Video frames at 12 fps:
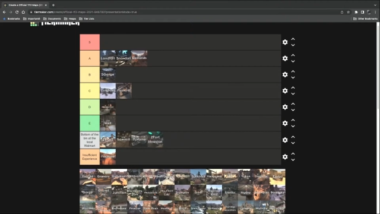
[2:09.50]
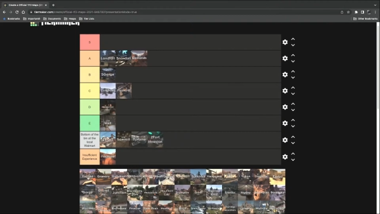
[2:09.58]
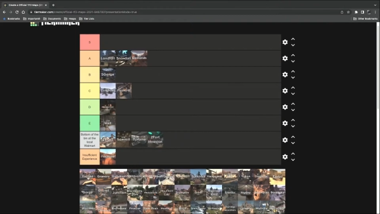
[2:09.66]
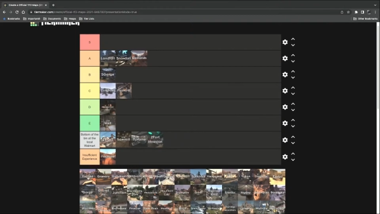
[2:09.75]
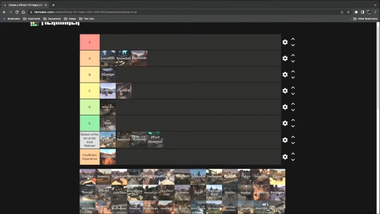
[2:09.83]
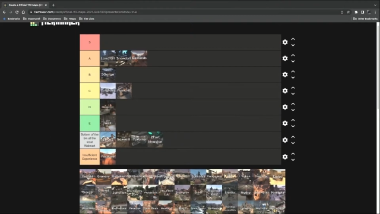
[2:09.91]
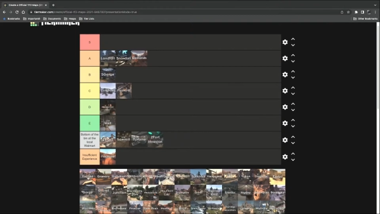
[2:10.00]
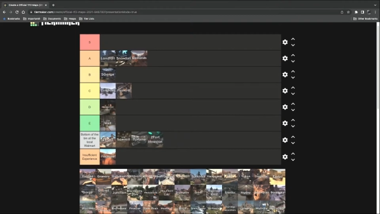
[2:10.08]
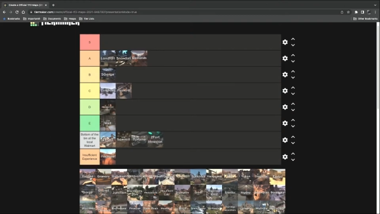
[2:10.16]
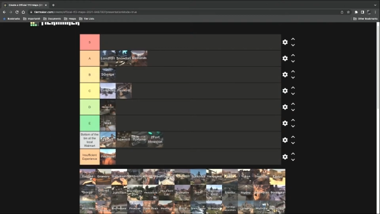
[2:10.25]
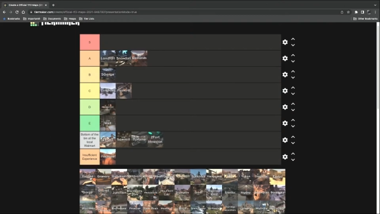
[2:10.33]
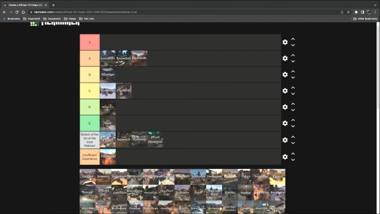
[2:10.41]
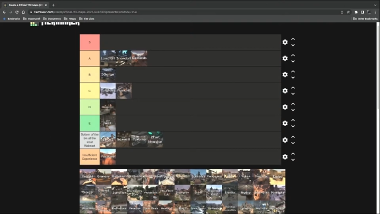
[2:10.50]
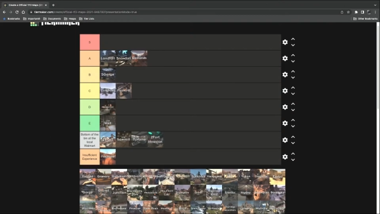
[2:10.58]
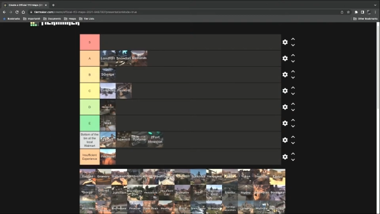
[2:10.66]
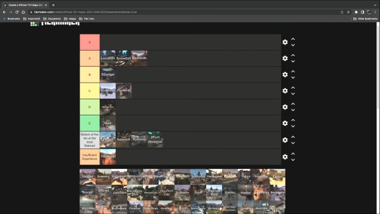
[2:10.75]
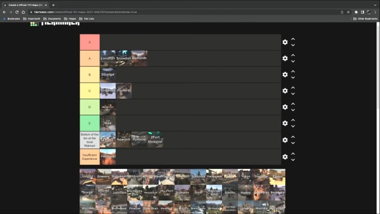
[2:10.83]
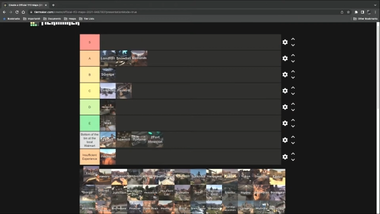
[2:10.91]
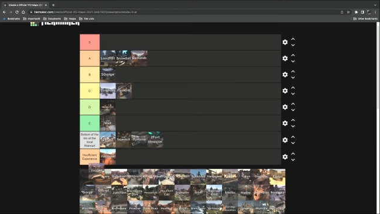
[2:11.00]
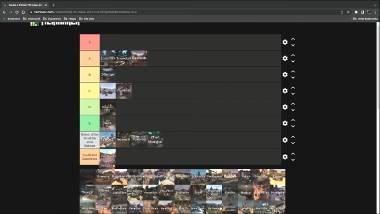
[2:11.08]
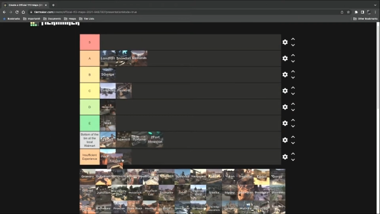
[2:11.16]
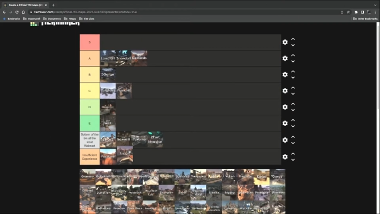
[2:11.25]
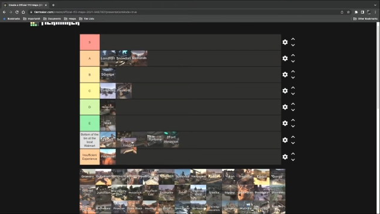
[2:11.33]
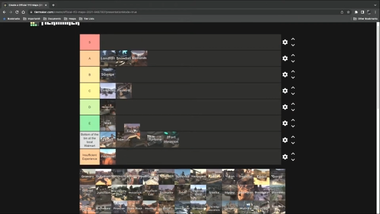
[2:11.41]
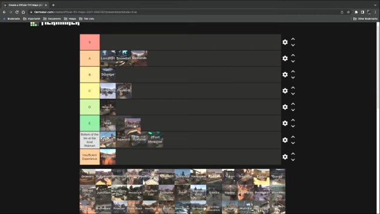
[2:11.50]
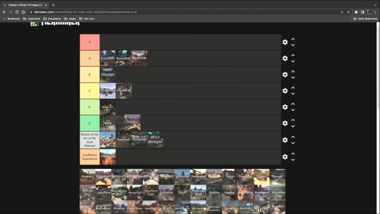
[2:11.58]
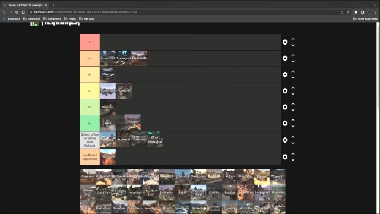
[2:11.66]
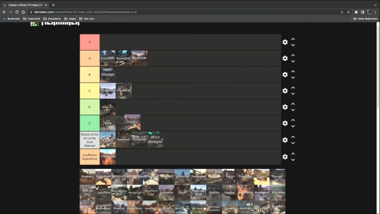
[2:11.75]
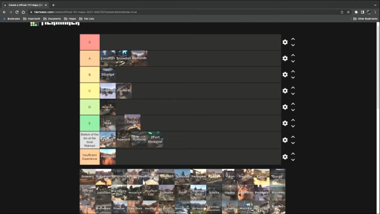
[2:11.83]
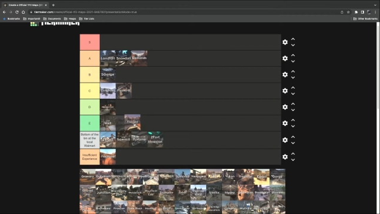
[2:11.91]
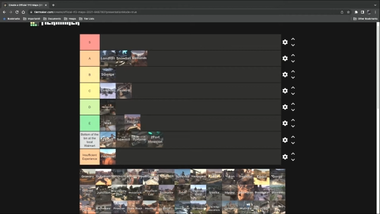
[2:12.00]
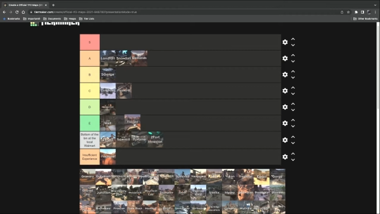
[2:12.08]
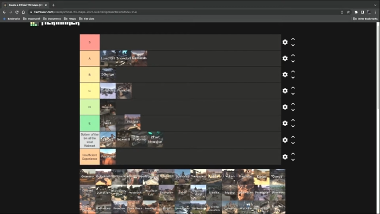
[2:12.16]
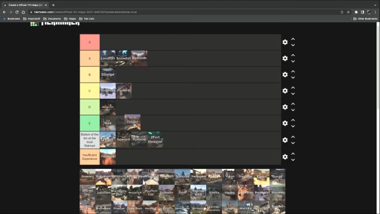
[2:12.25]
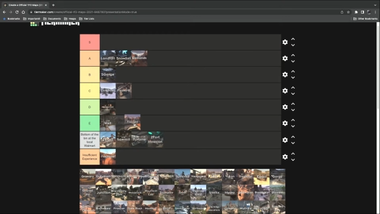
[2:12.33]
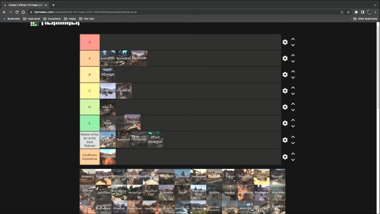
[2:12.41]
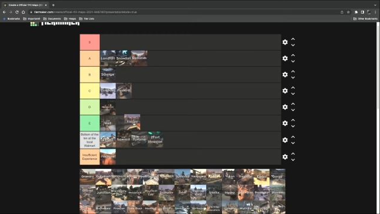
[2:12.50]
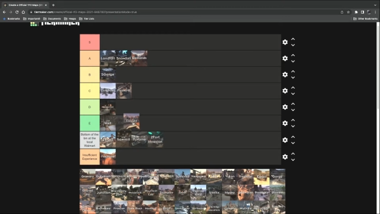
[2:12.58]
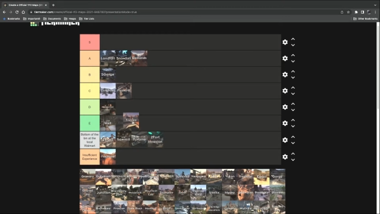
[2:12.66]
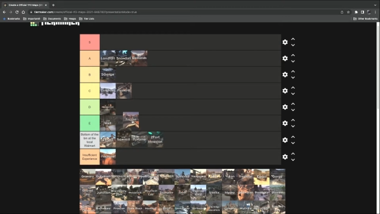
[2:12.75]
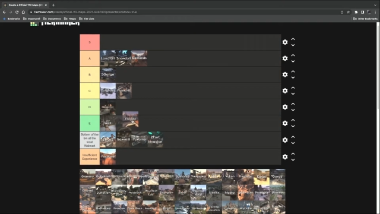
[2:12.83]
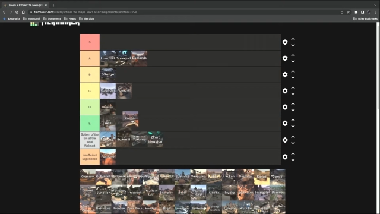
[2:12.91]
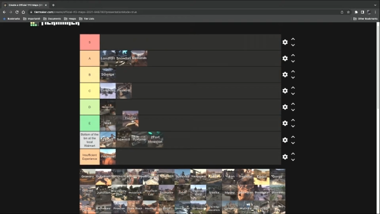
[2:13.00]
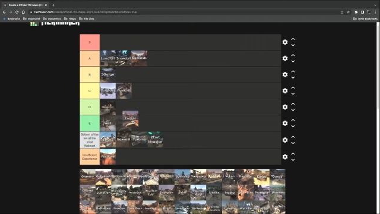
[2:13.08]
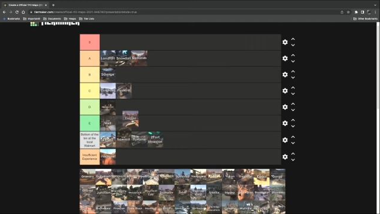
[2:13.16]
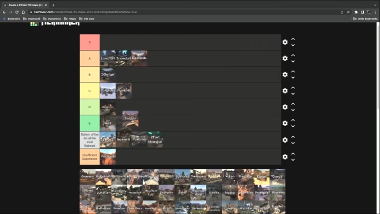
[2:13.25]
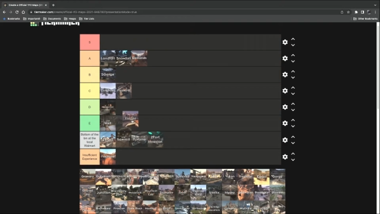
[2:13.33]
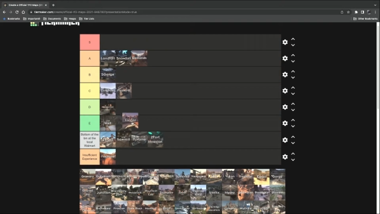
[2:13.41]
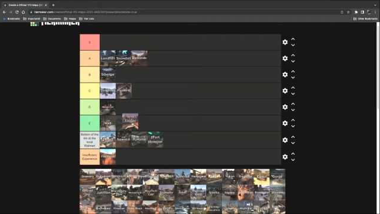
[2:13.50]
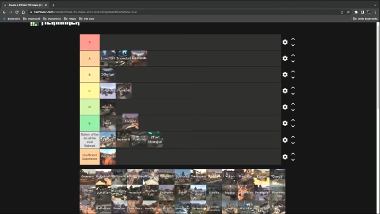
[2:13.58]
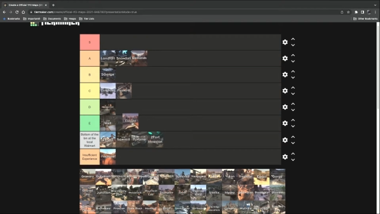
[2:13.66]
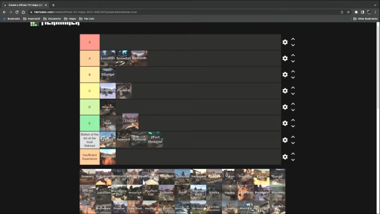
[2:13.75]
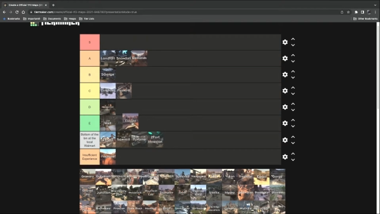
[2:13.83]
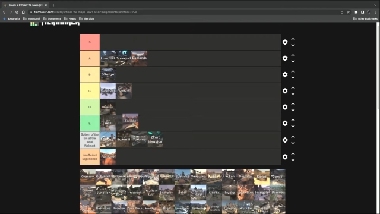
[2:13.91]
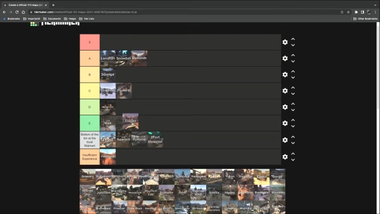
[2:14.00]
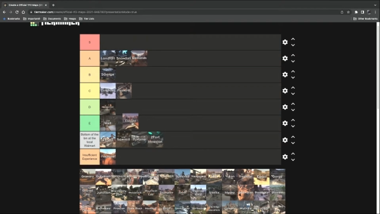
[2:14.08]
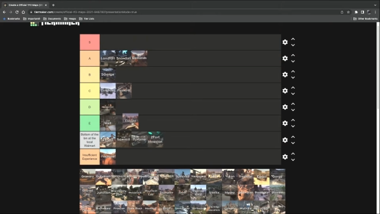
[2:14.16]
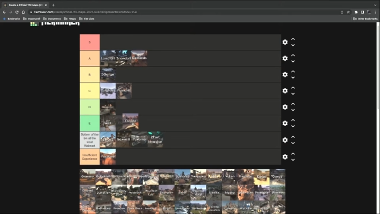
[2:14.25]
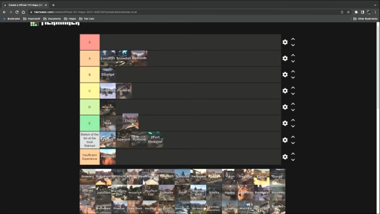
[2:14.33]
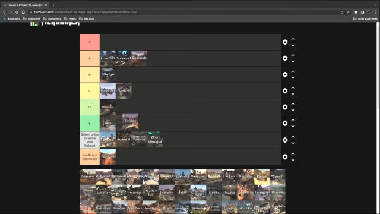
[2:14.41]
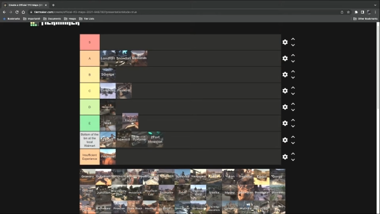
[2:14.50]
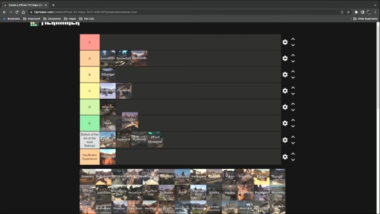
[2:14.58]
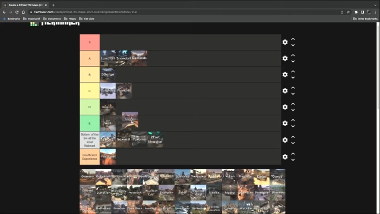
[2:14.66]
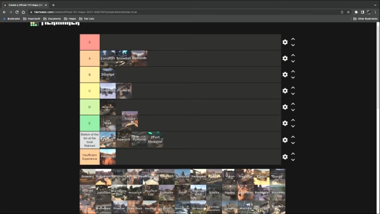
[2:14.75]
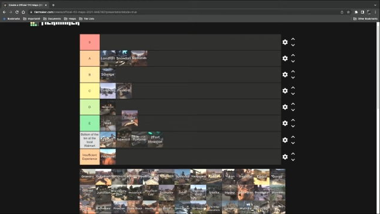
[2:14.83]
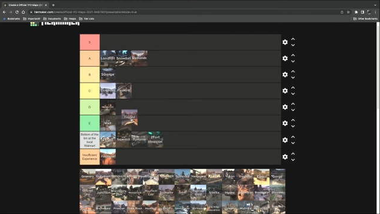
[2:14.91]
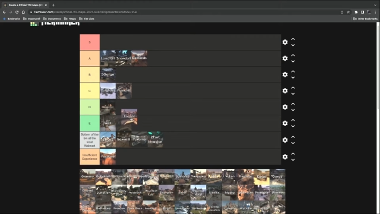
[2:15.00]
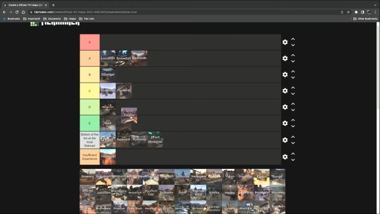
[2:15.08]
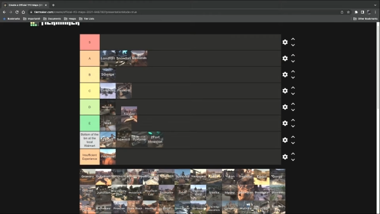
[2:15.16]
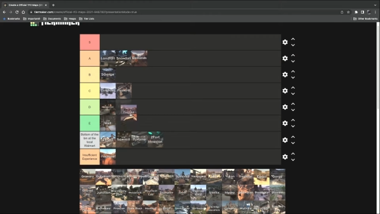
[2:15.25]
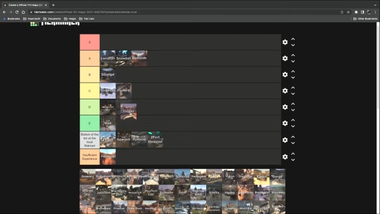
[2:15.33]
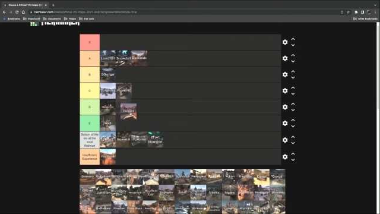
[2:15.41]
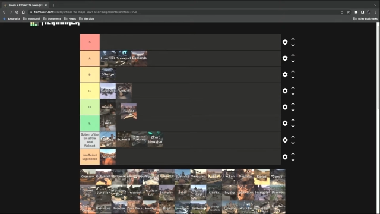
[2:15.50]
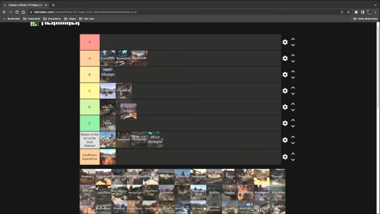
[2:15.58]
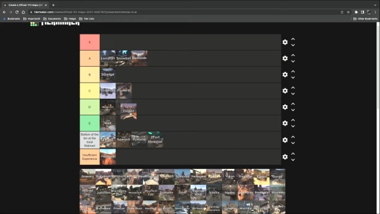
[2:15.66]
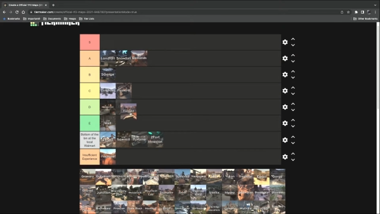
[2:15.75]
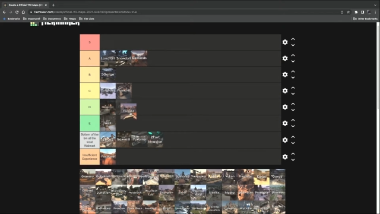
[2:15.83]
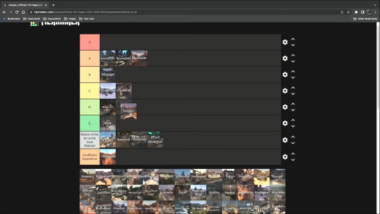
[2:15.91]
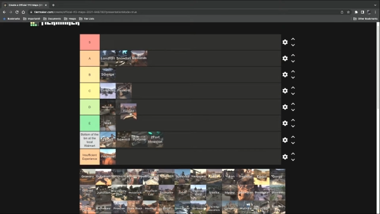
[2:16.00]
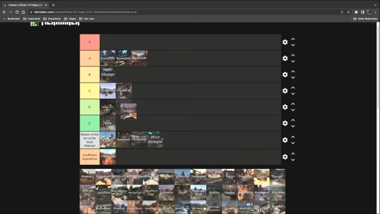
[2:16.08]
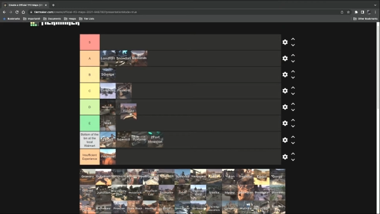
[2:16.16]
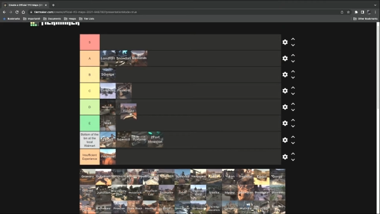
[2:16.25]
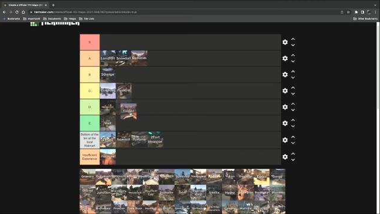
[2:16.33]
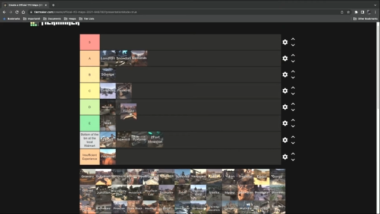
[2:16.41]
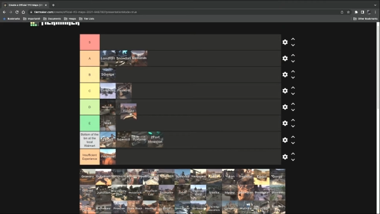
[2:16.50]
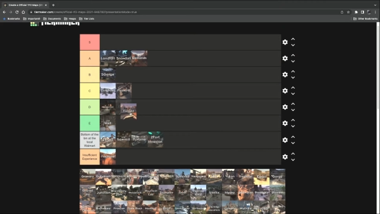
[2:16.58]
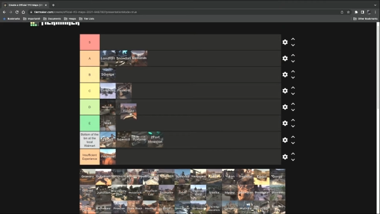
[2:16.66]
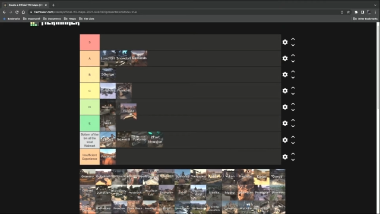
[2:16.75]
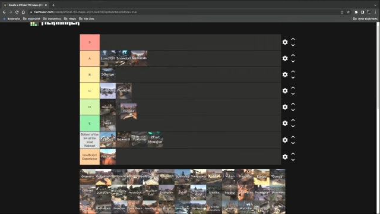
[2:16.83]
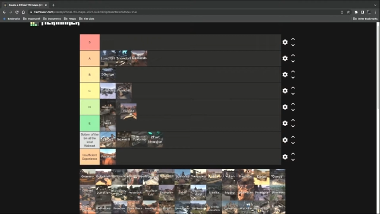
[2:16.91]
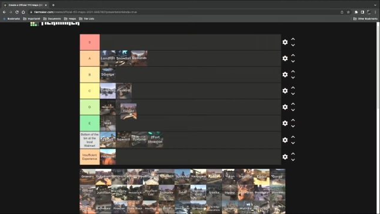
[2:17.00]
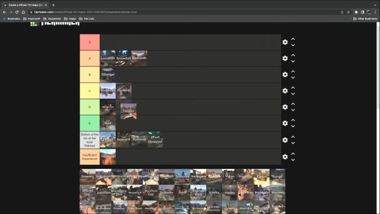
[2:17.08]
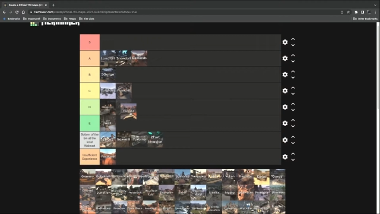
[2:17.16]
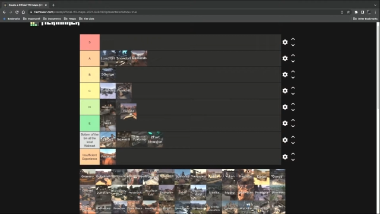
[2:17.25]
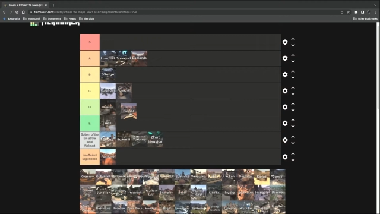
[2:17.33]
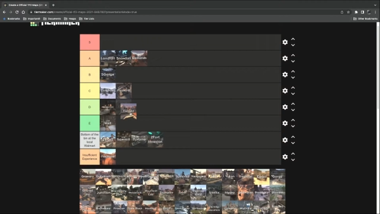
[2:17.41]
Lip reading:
Nobody's mouth can be seen.